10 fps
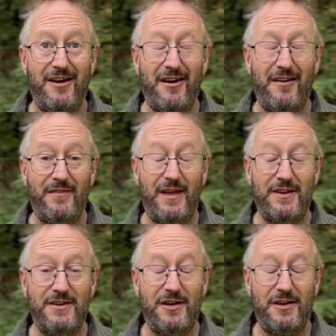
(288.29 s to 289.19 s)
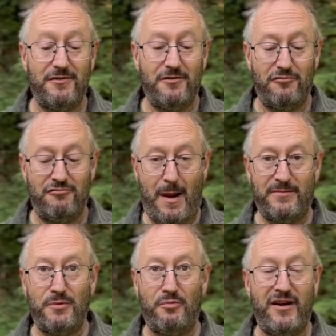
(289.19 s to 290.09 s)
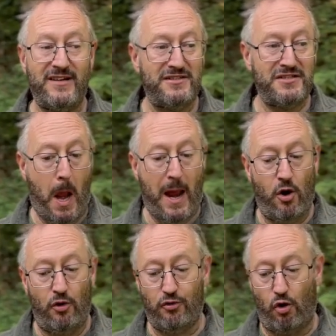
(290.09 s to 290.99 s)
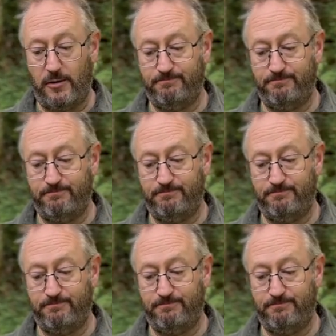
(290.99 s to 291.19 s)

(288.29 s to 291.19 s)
and then wrapped the bread and had a hot dog.